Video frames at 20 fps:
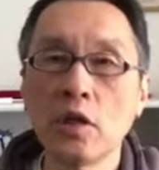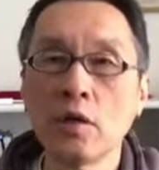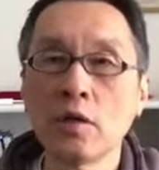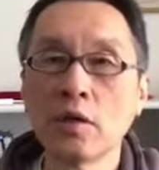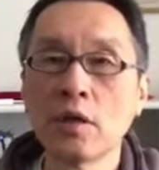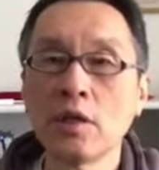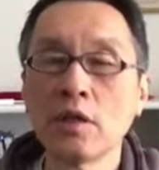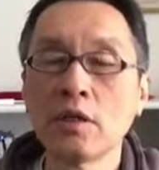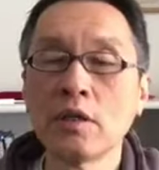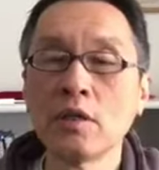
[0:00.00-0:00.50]
or
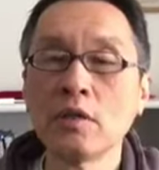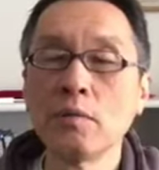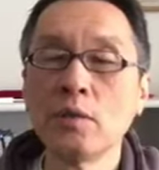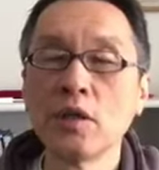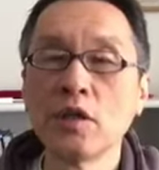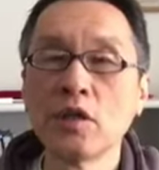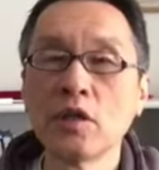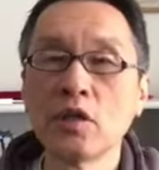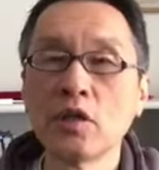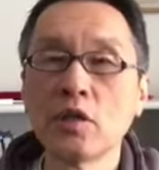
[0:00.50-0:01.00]
this
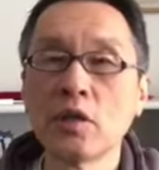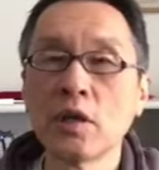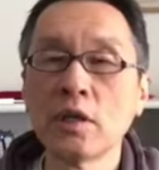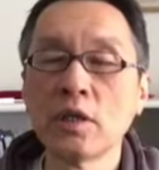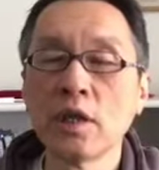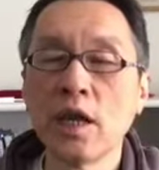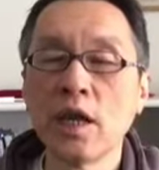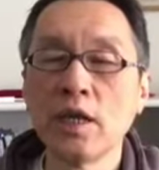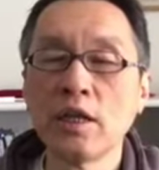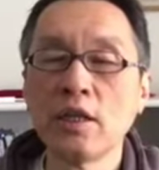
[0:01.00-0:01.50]

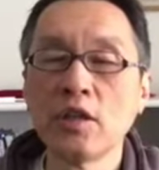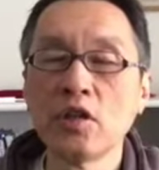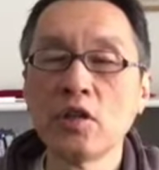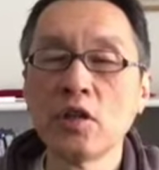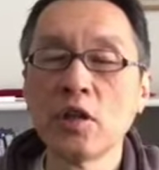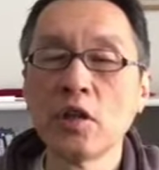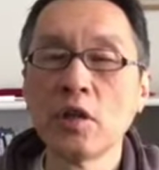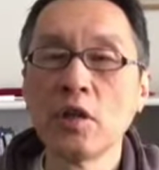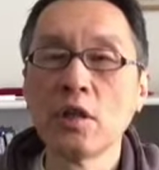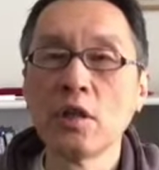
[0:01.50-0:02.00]
mysterious
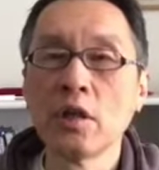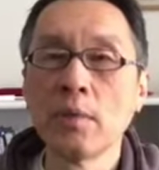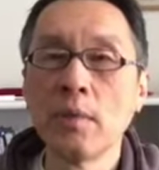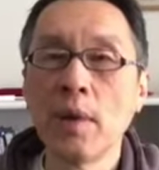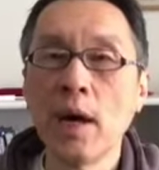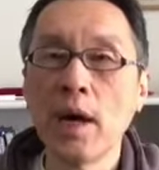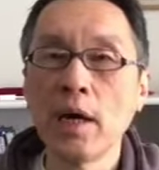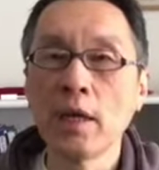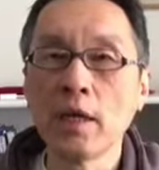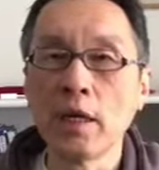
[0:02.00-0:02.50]
energy in the
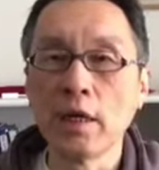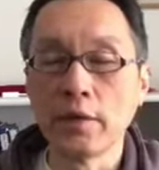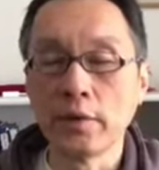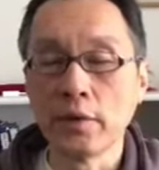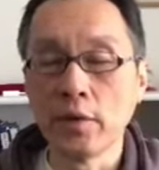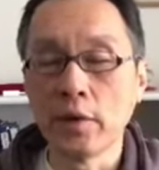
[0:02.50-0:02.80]
body.